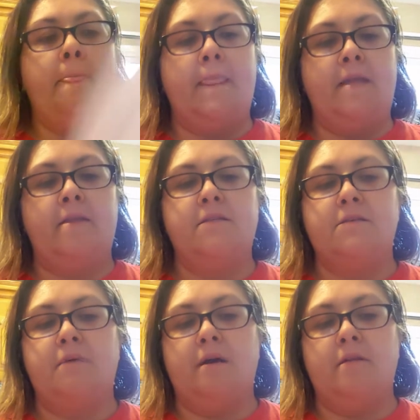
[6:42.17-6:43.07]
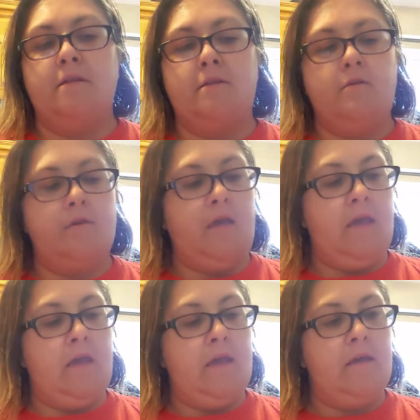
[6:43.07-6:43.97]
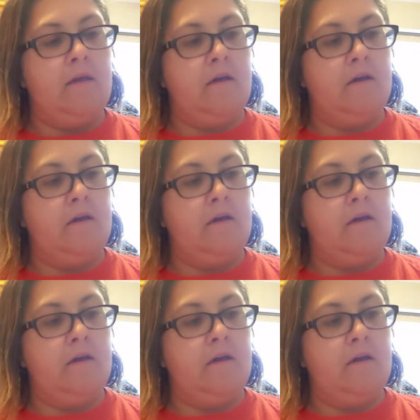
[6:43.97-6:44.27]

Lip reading: and it is about the UK